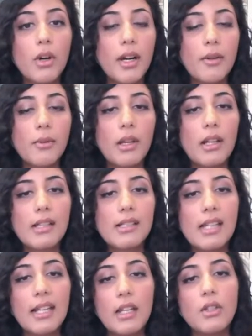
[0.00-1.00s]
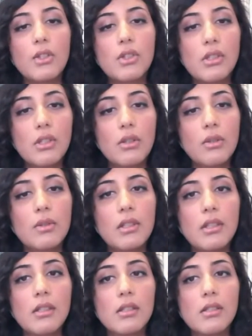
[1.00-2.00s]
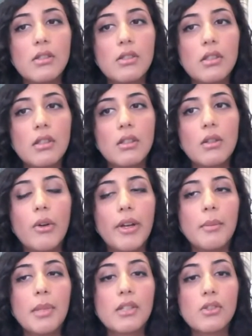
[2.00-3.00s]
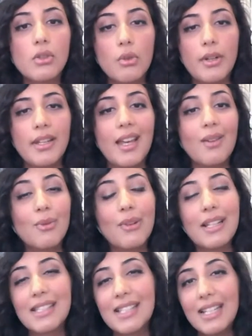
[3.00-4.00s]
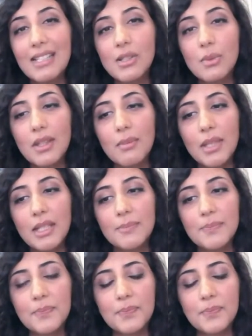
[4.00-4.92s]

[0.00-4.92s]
more, I realized that each suit is going to be a story that resonates with me.